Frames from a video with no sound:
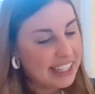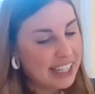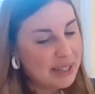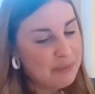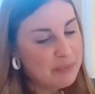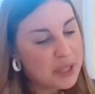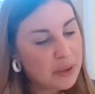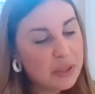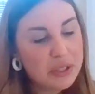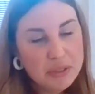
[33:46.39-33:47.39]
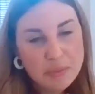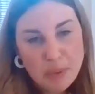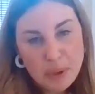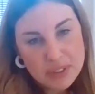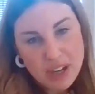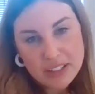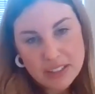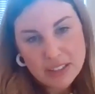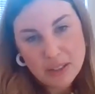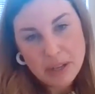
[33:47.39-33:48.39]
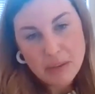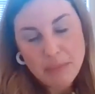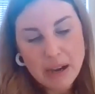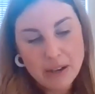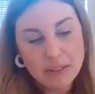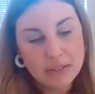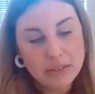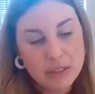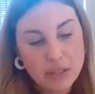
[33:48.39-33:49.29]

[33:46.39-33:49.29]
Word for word: Um, so you both talked a little bit about